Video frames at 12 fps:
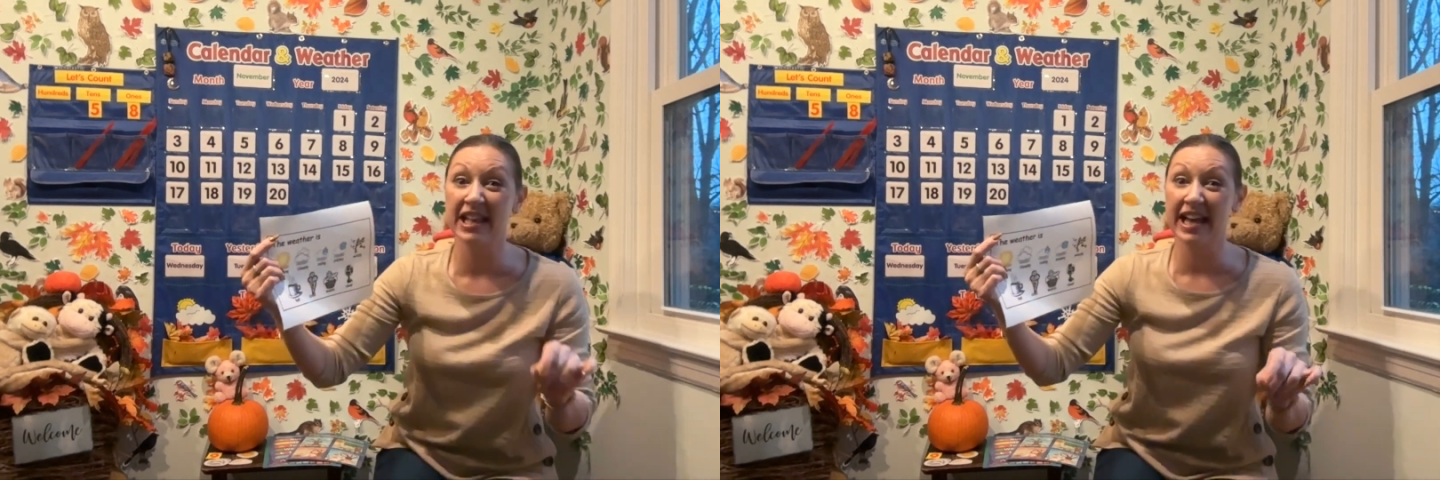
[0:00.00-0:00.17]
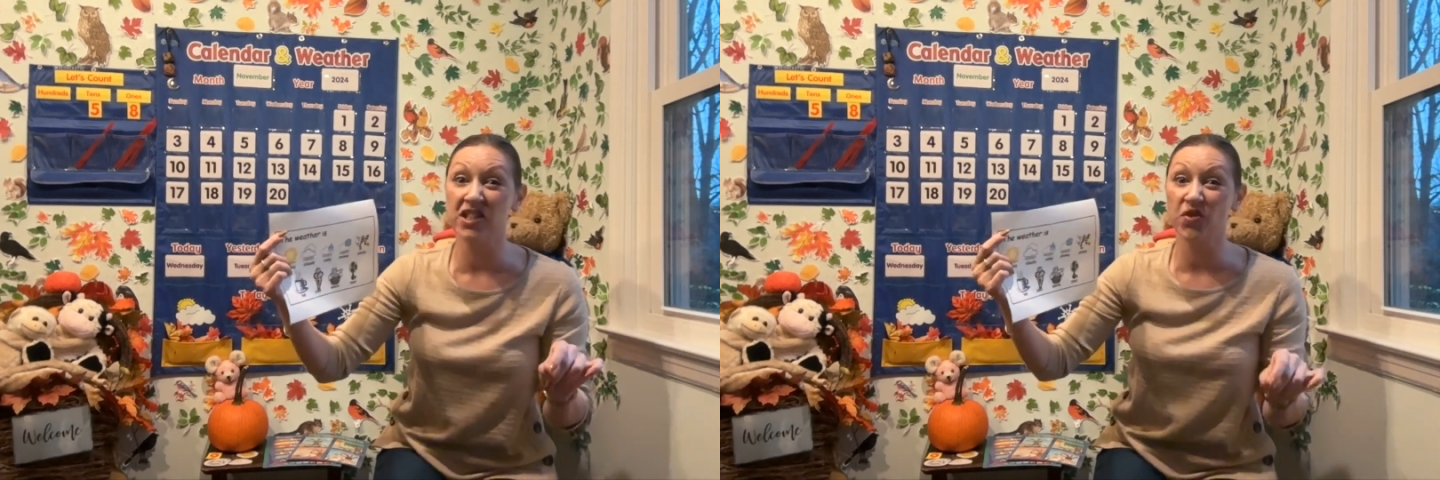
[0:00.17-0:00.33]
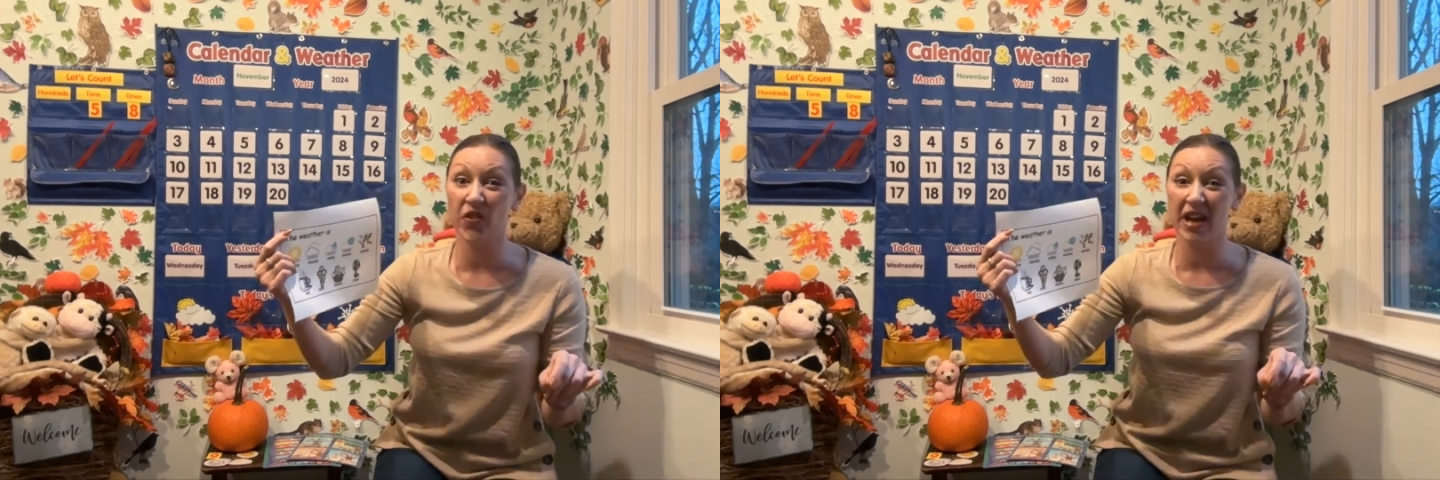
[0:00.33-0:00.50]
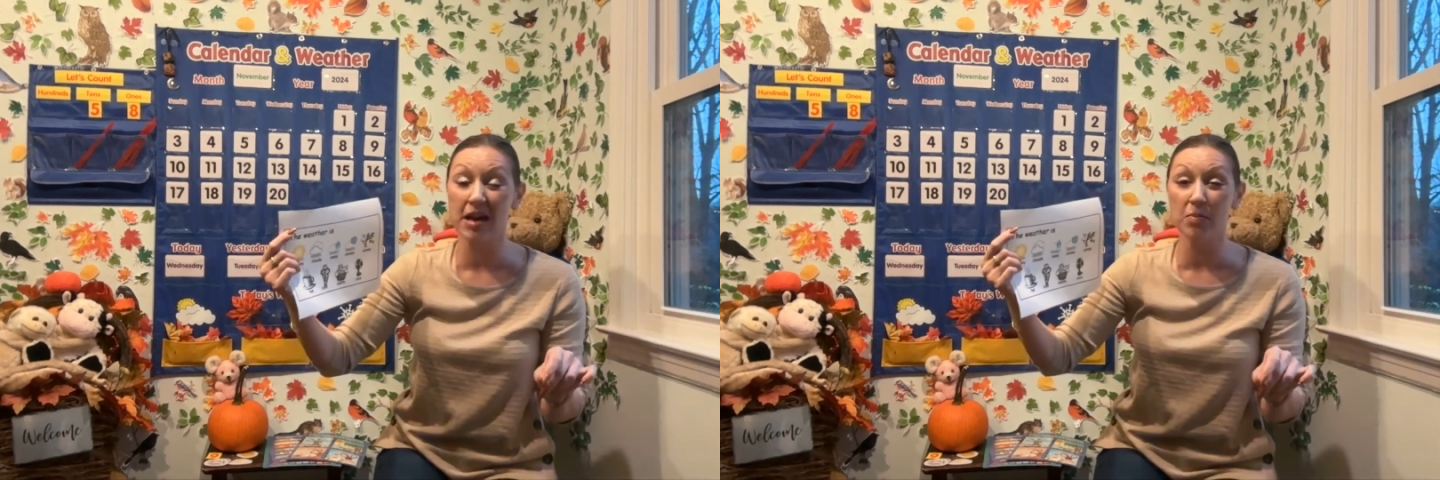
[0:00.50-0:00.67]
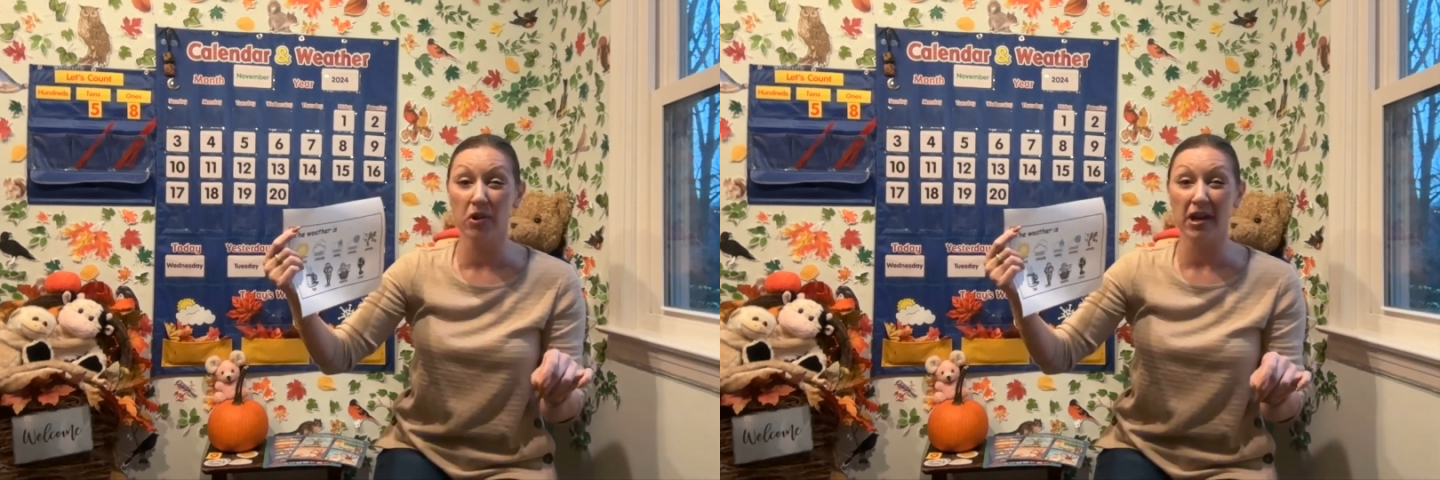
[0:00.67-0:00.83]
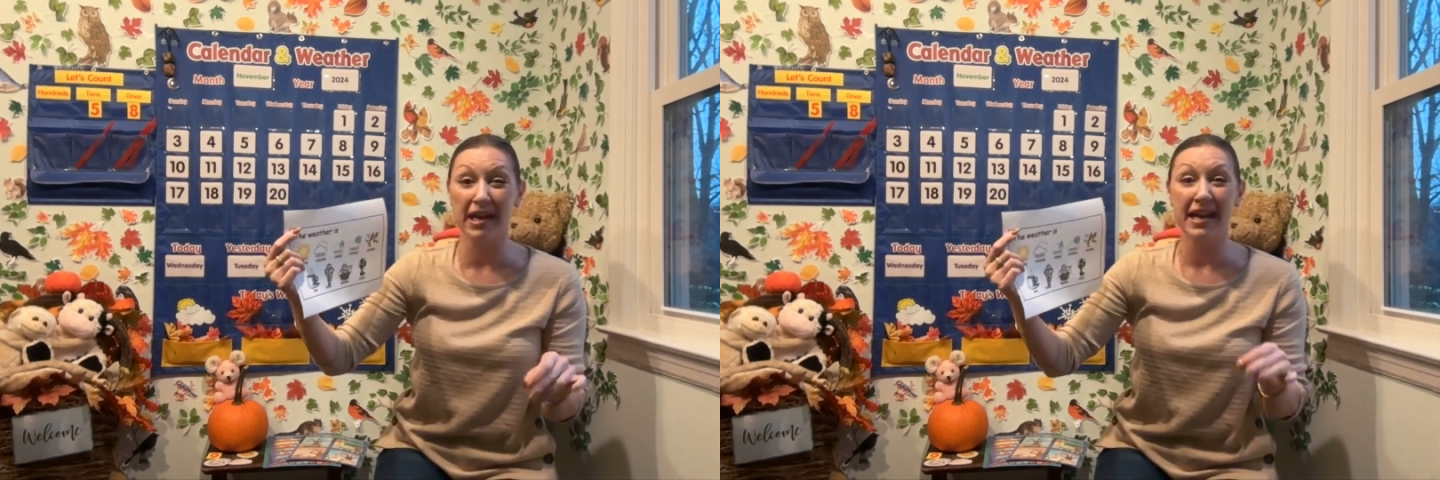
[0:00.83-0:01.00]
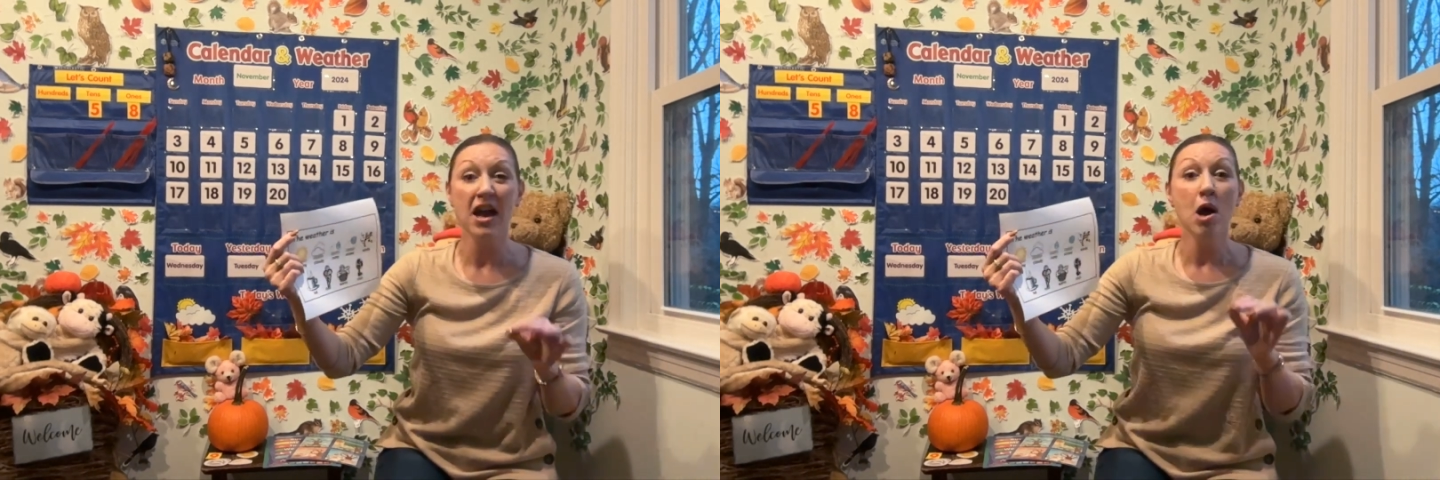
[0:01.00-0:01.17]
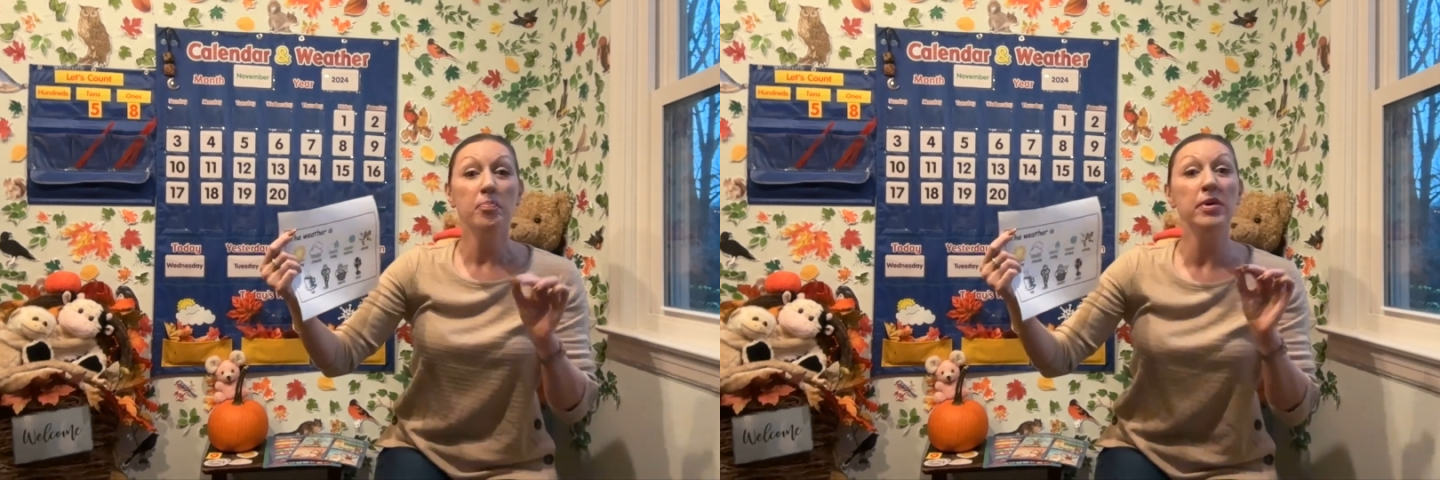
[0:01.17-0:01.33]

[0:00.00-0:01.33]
Class family,